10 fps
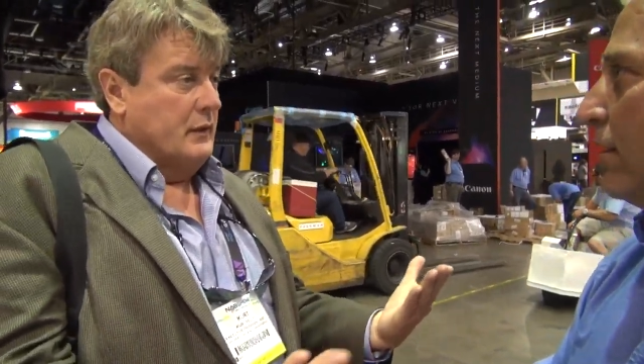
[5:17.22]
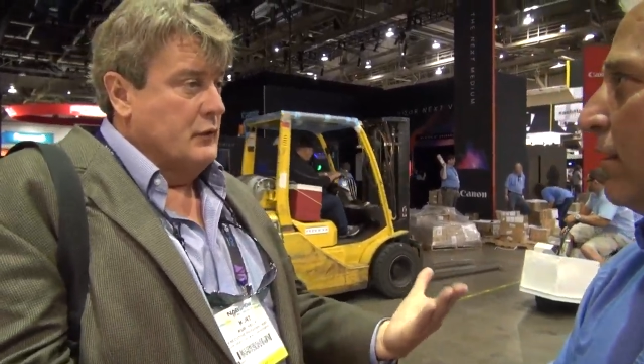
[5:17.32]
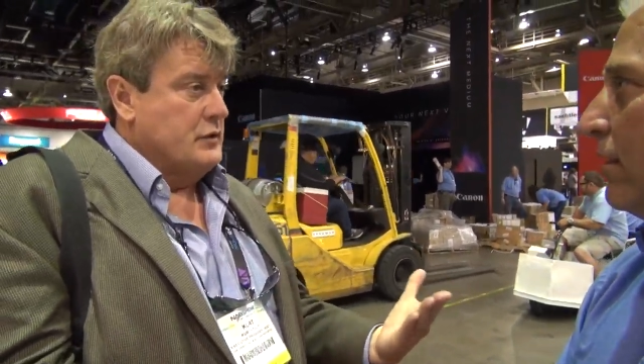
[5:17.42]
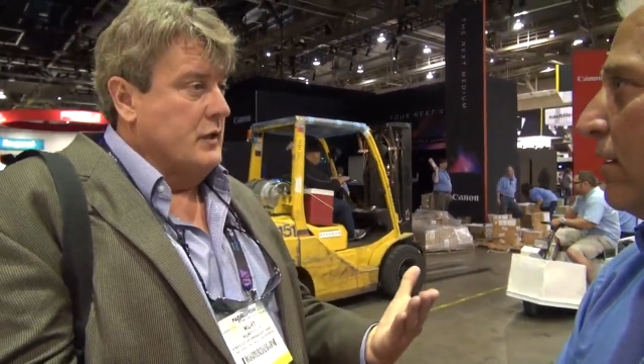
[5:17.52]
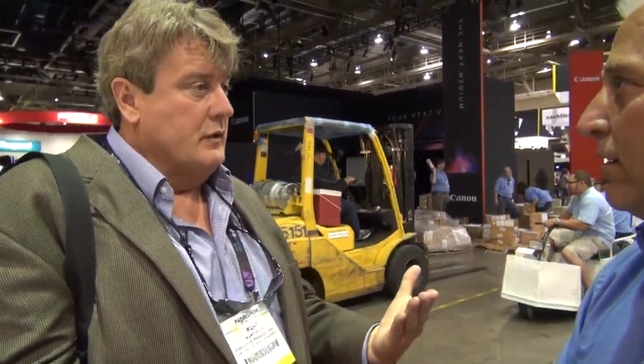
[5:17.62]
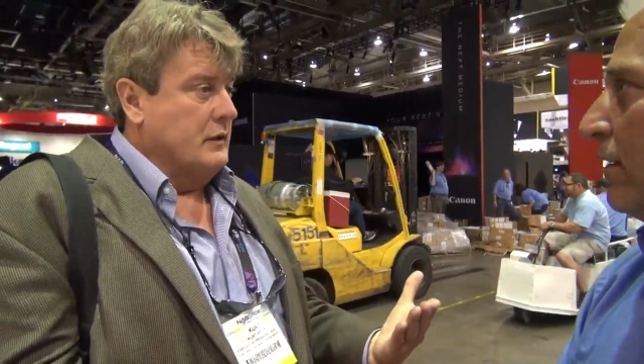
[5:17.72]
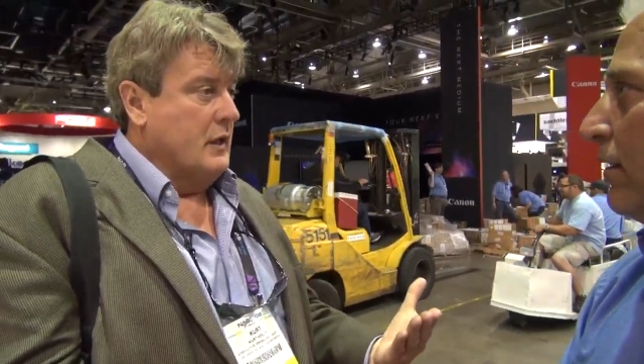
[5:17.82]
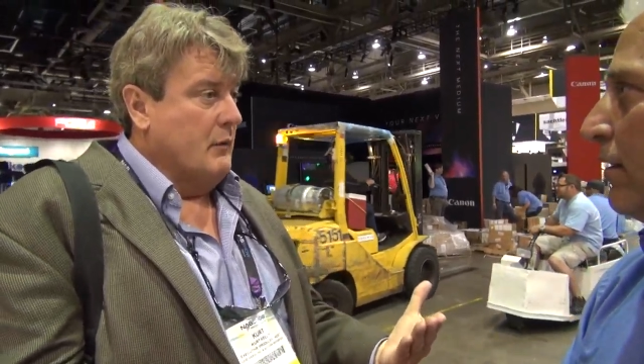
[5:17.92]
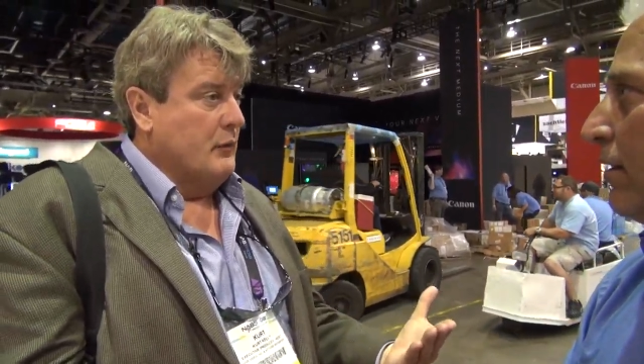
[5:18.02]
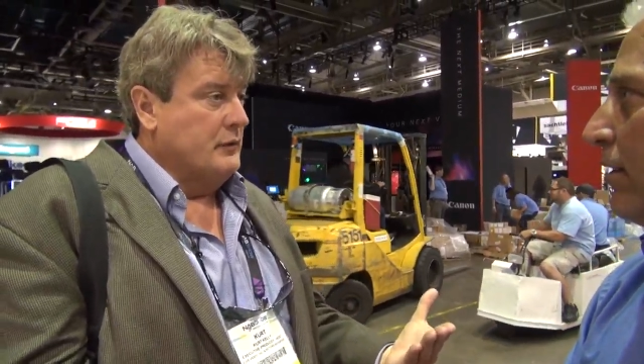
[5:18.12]
other side of the
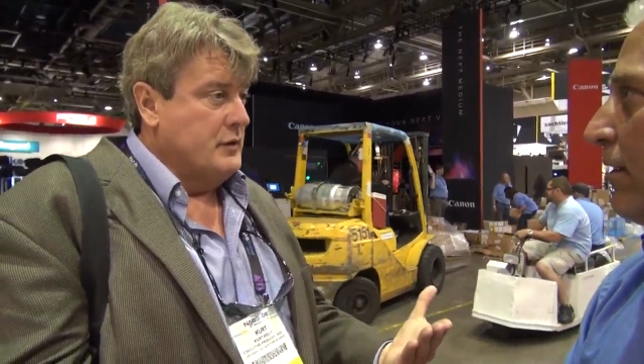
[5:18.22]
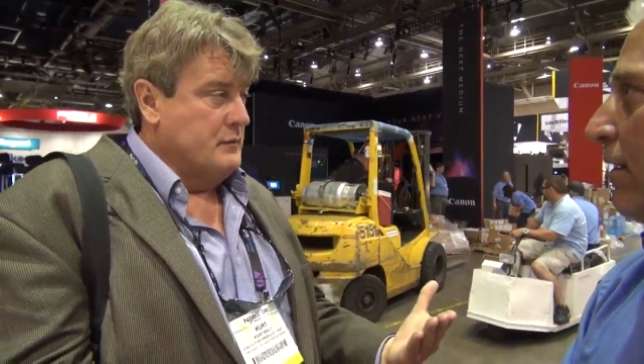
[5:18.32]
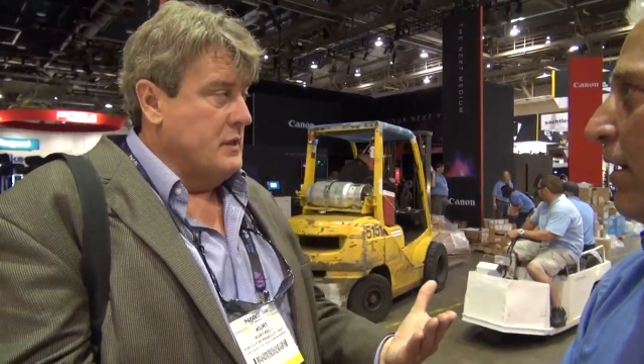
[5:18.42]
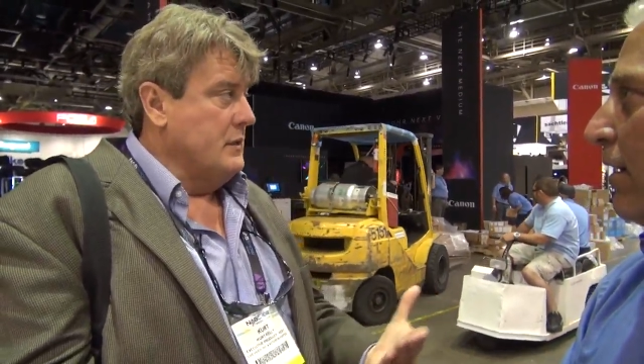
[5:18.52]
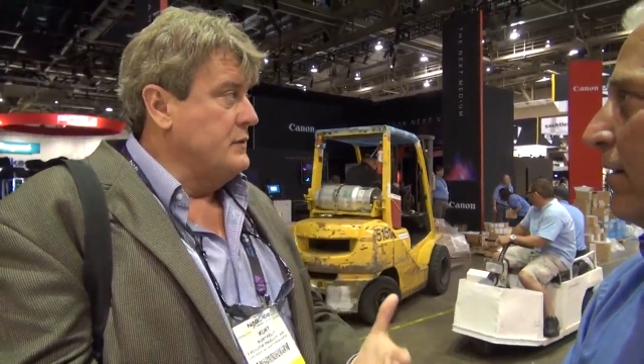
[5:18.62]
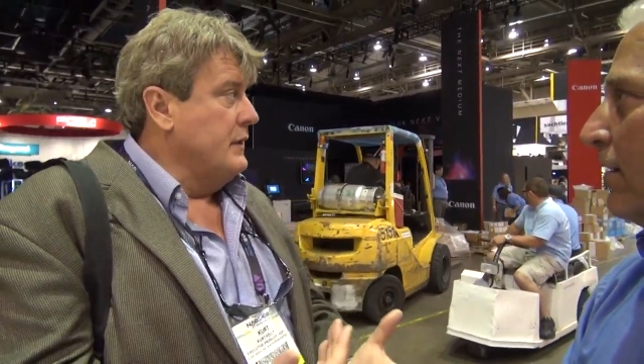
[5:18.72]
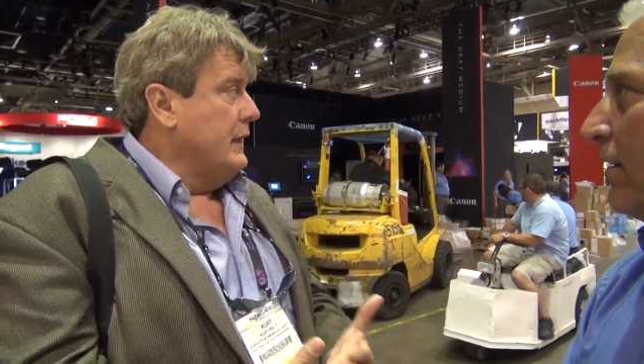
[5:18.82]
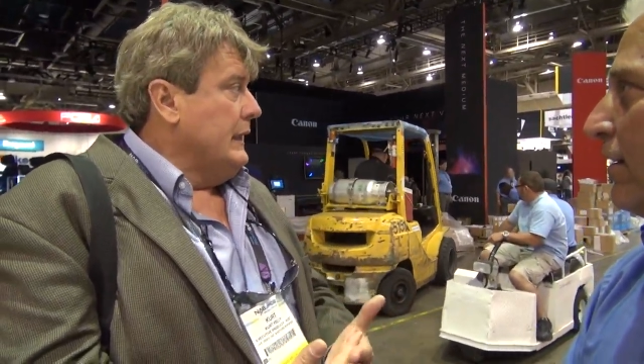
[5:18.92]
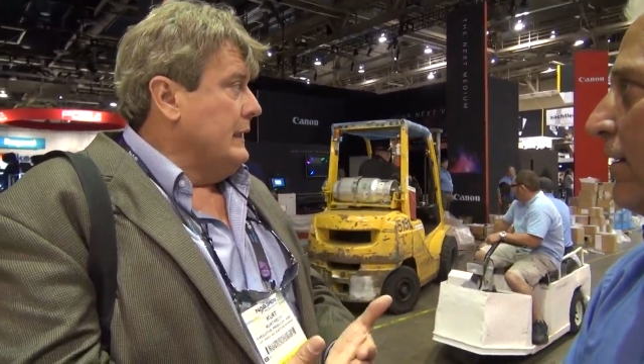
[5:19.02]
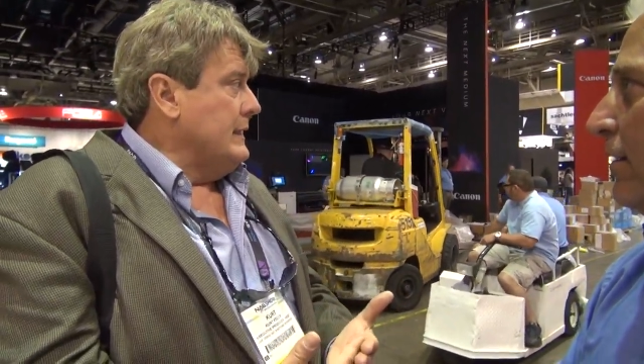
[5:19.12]
camera sometimes, uh,
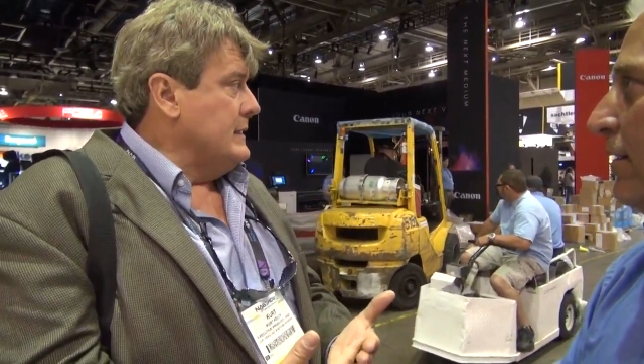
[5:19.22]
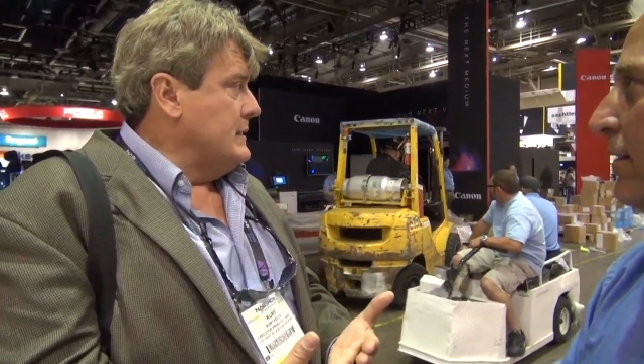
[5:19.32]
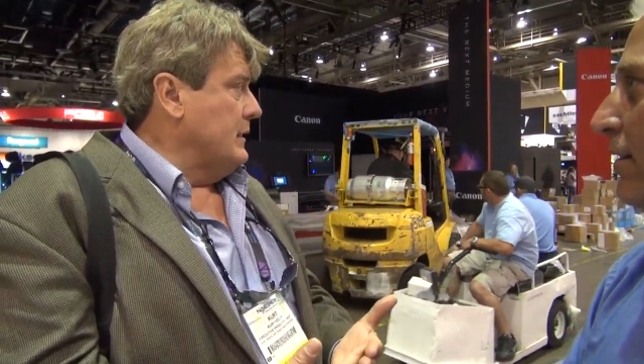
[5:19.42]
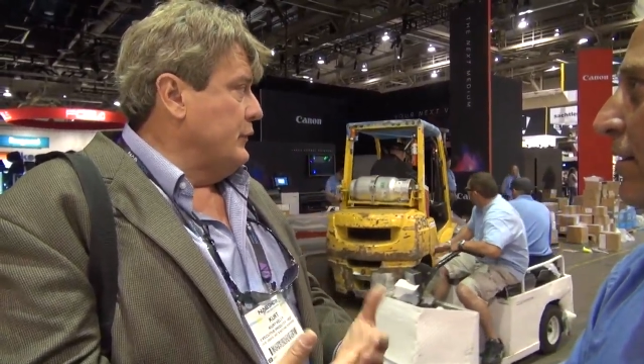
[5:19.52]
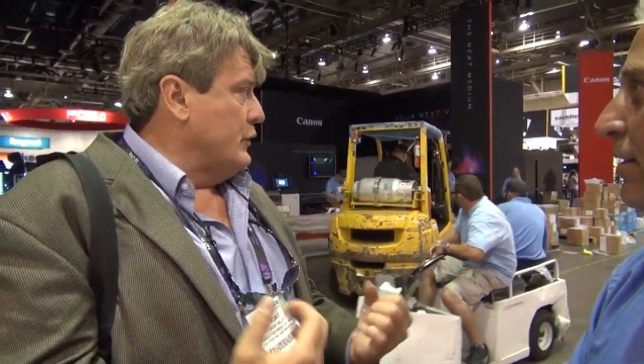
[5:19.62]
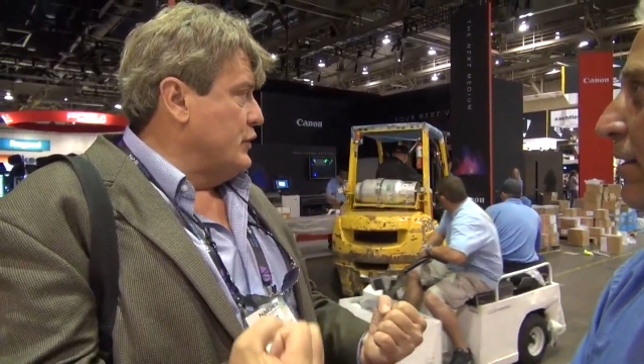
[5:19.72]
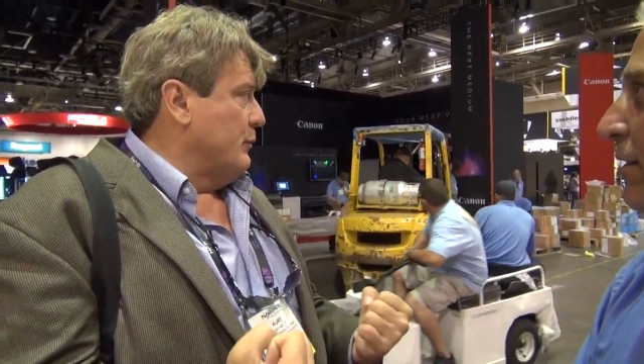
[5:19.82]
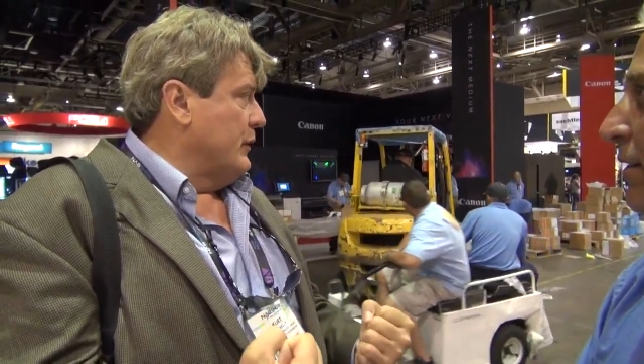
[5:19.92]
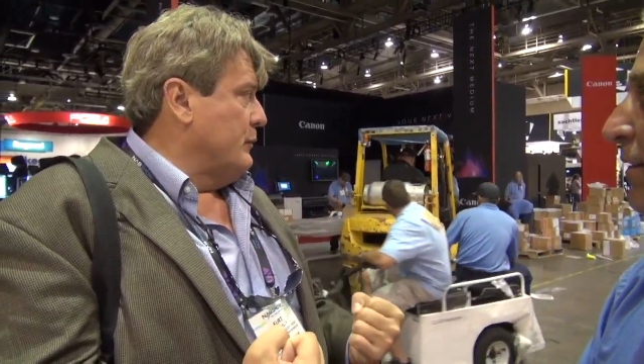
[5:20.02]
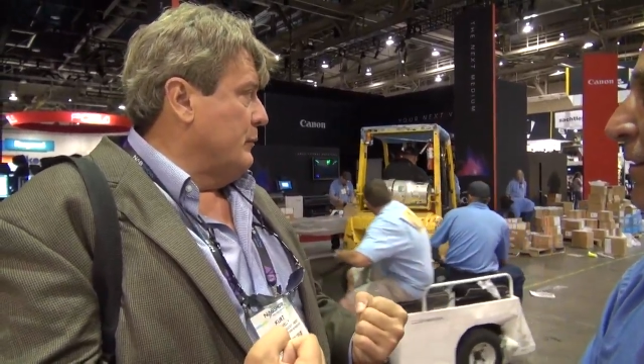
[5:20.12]
is that there are so
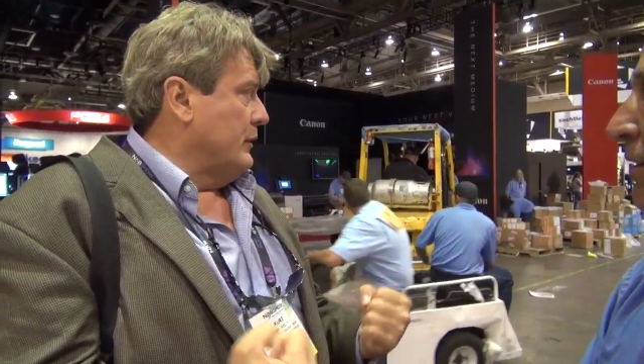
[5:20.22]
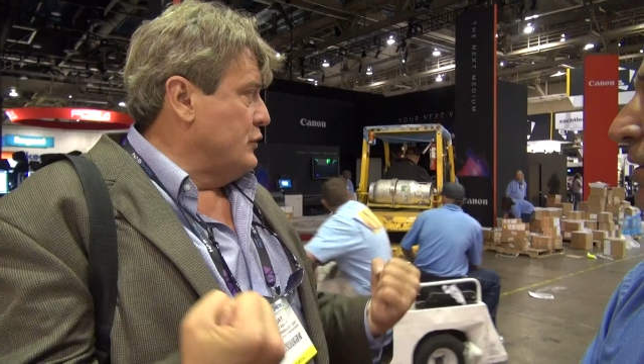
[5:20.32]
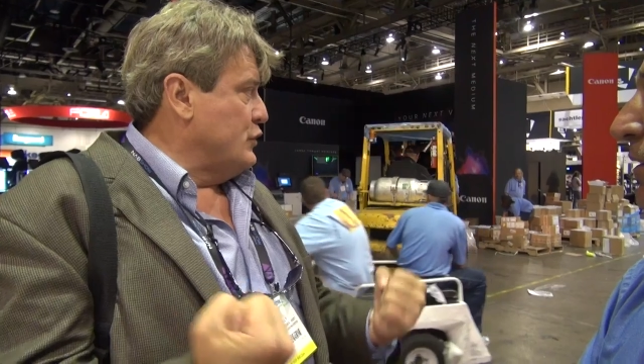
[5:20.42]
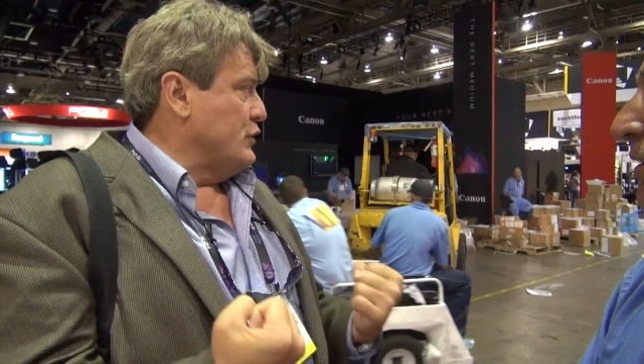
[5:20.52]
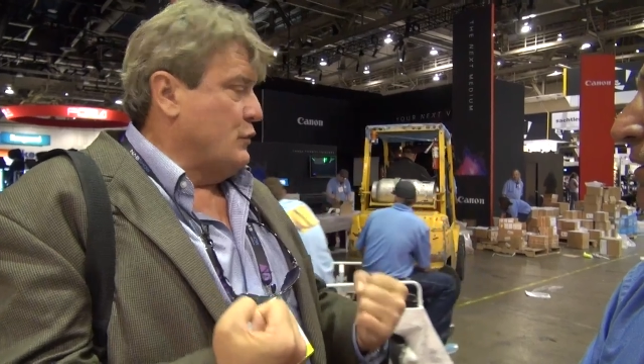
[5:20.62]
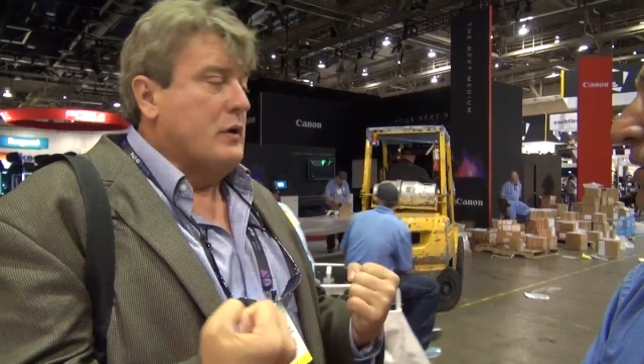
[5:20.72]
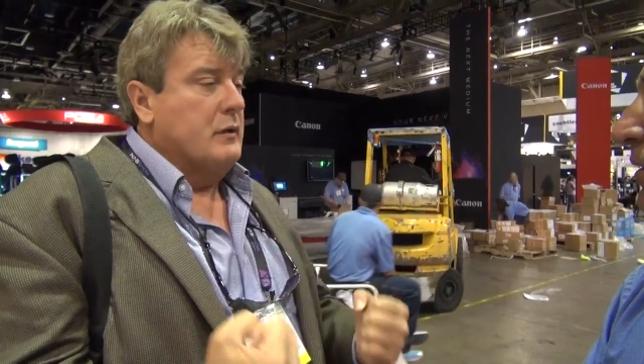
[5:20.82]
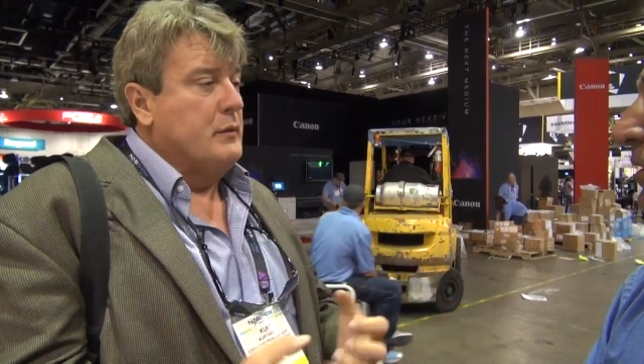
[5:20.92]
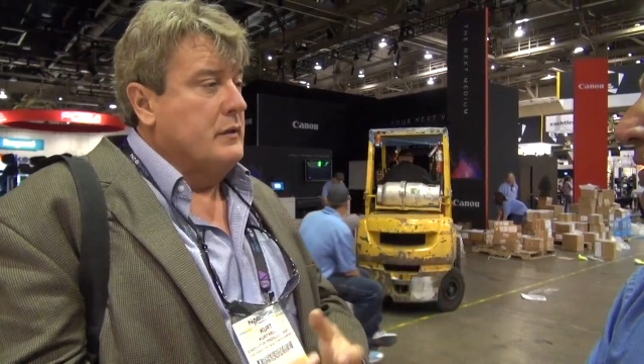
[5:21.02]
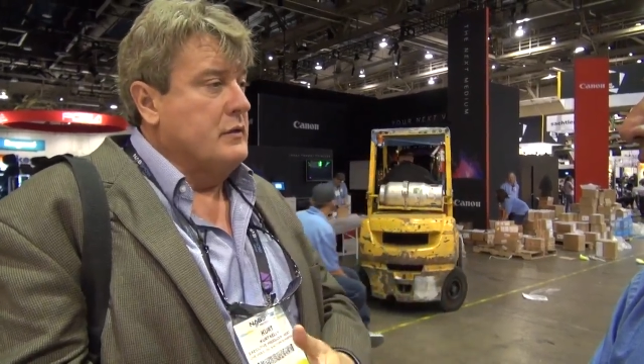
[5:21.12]
many people that just want
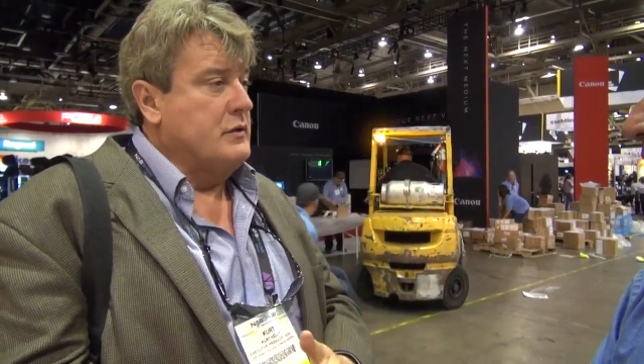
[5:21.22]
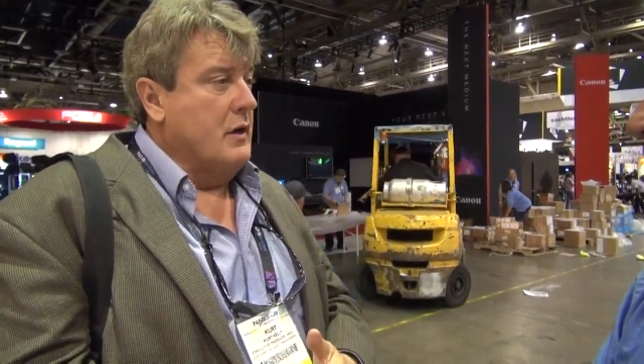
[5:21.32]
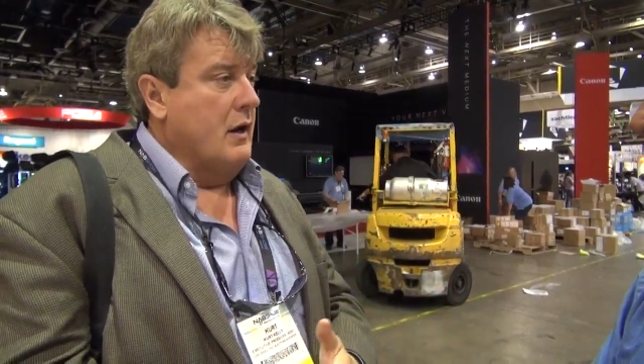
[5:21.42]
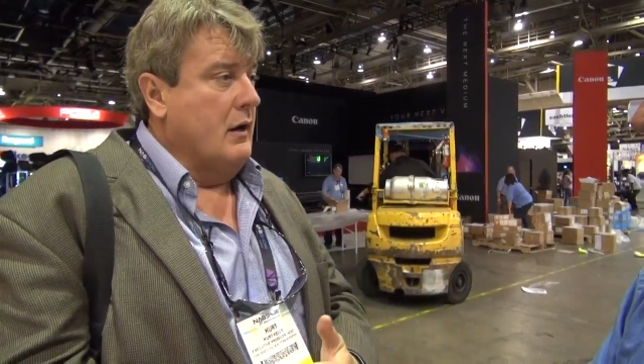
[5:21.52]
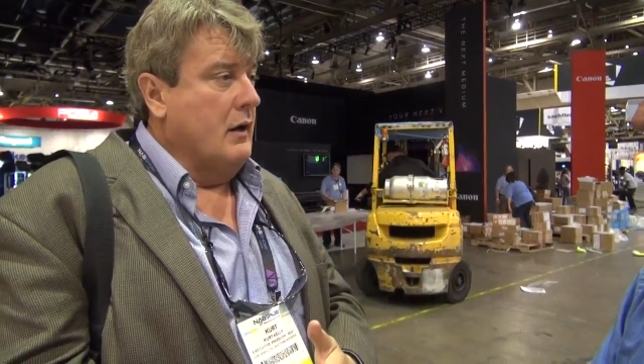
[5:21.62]
to be the star.